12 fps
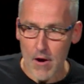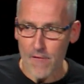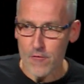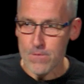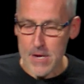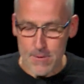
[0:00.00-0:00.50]

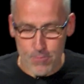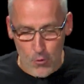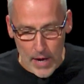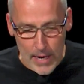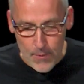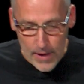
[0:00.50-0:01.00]
heart for
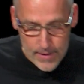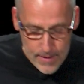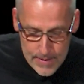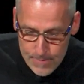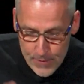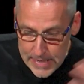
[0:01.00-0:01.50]
people. Anyway,
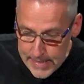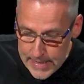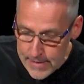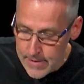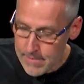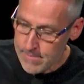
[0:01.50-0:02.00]
they
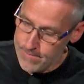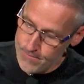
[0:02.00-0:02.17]
didn't.